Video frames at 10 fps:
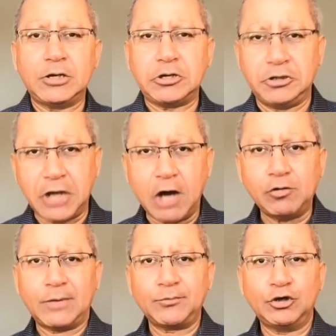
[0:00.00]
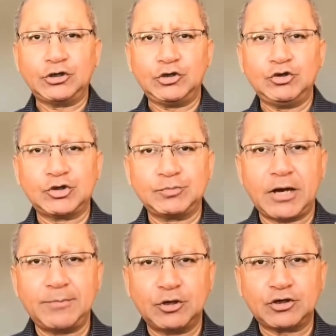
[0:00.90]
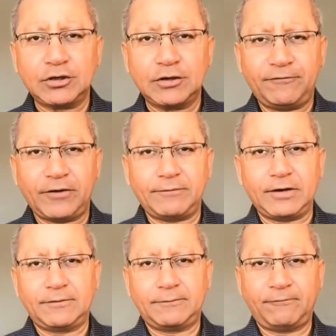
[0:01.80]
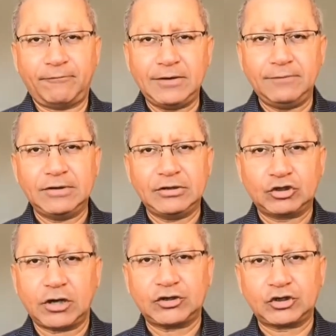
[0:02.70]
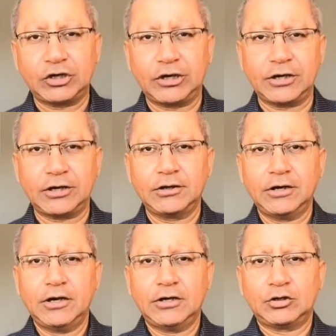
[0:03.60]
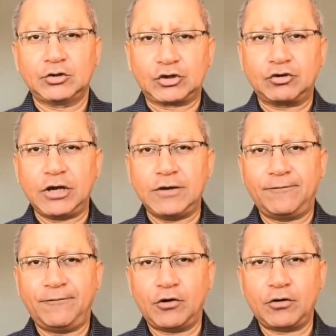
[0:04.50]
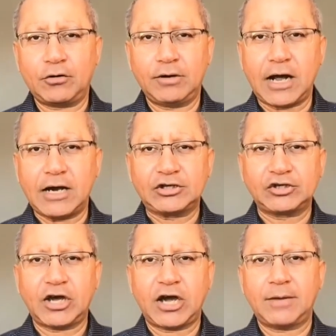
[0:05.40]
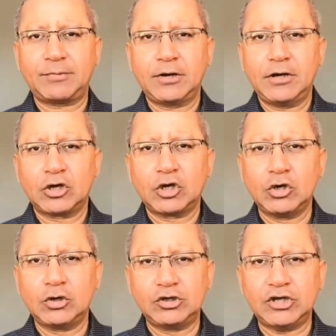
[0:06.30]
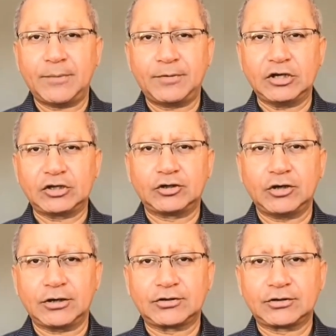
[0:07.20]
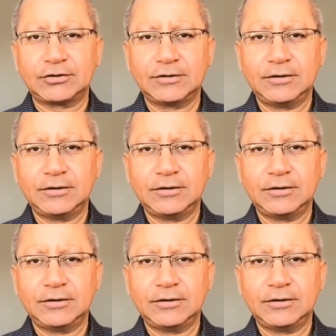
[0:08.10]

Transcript: Now I'm going to use my personal favorite, FINVIZ stock screener, to screen for large cap, good Japanese stocks.